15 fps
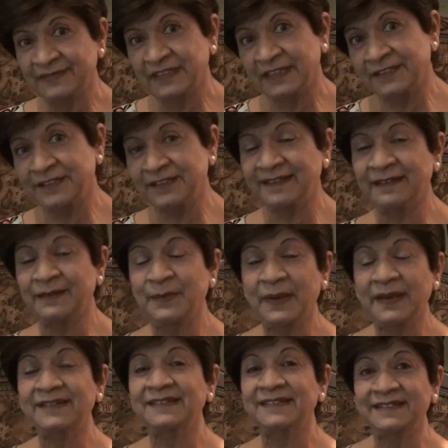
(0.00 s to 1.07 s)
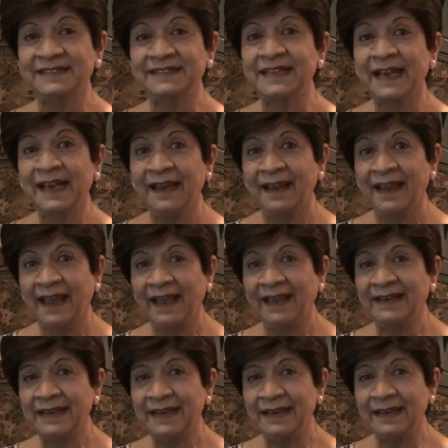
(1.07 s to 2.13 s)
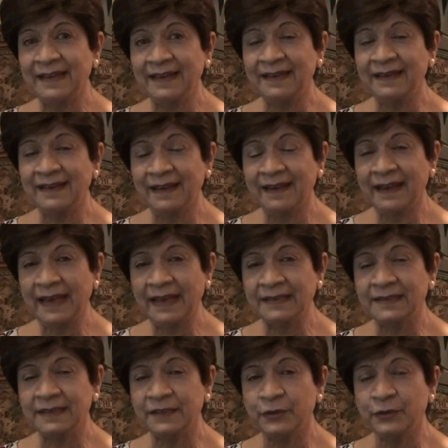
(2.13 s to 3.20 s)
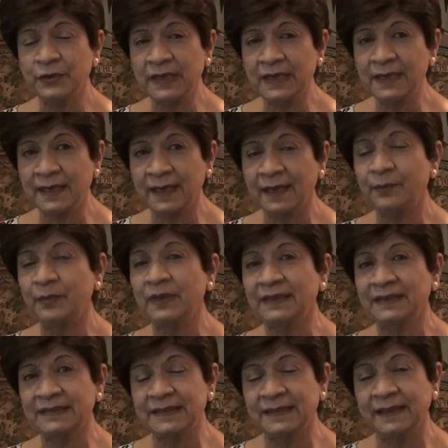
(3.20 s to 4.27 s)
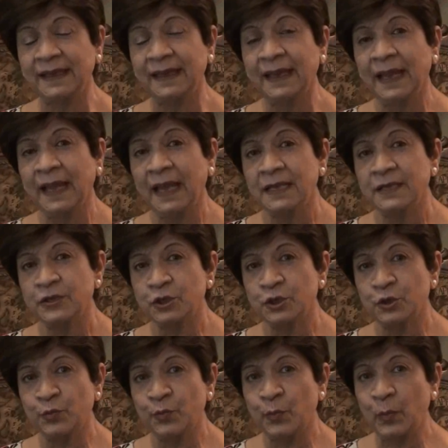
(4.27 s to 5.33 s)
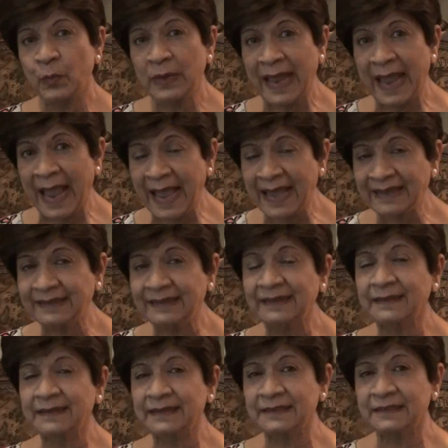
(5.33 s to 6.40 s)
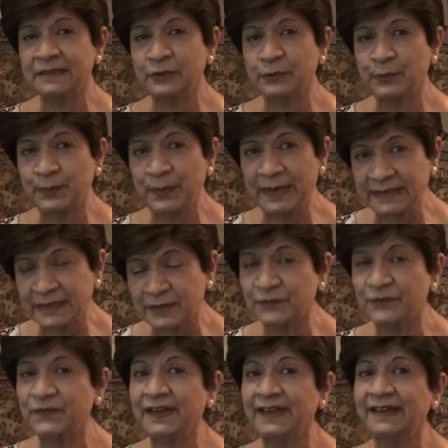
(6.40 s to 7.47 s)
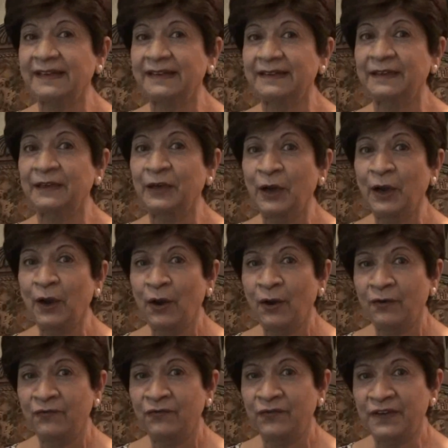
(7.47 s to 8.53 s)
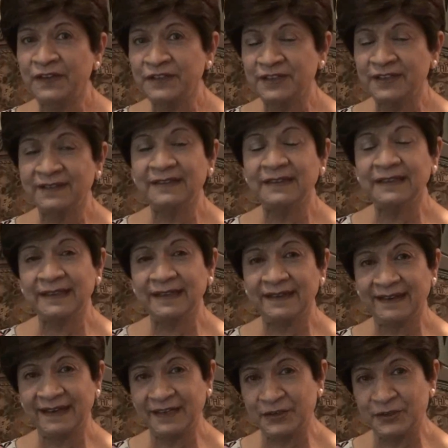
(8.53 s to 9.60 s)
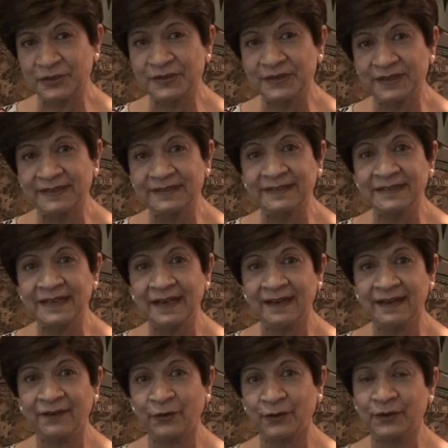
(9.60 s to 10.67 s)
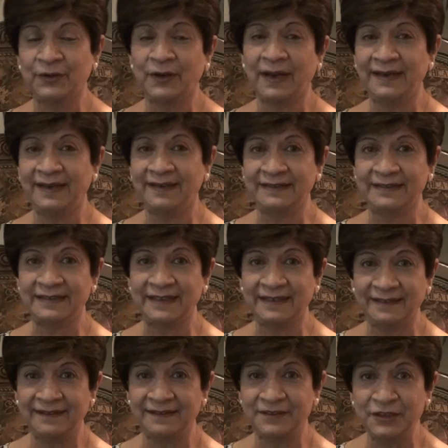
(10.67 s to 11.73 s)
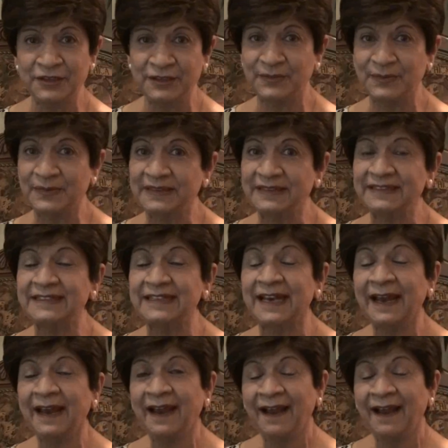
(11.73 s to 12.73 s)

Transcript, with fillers: surgical patient. And he has a unique ability to plan the specific vision correction, or I can say the treatment,